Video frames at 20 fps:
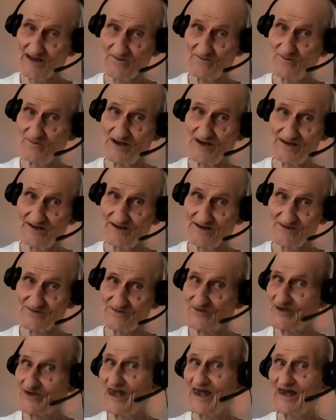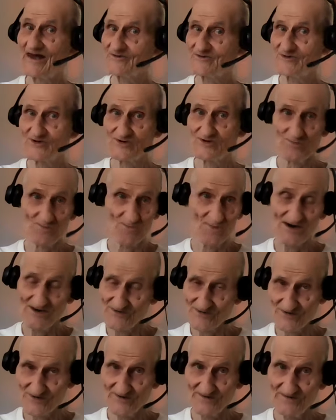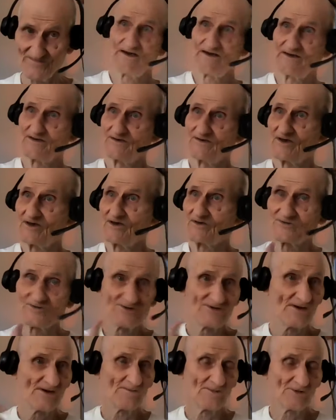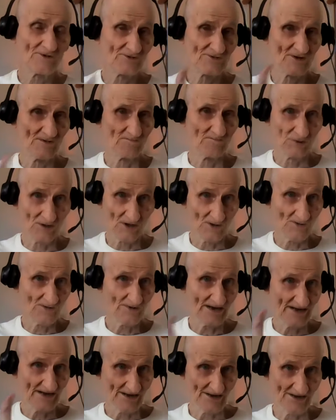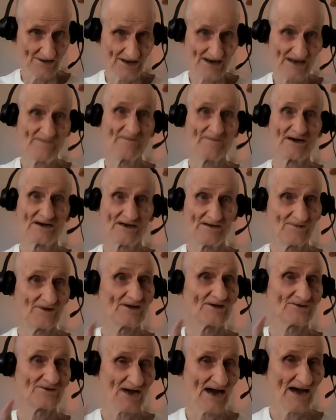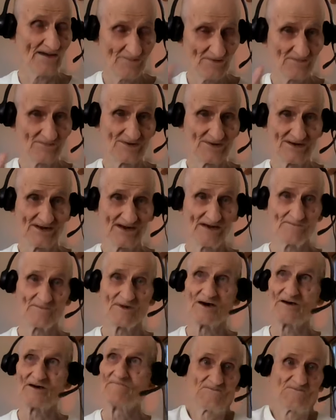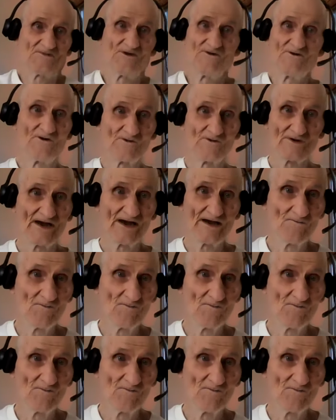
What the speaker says: of weight is gaseous pressure, and it's similar to bloat and edema, even a type of edema, you don't gain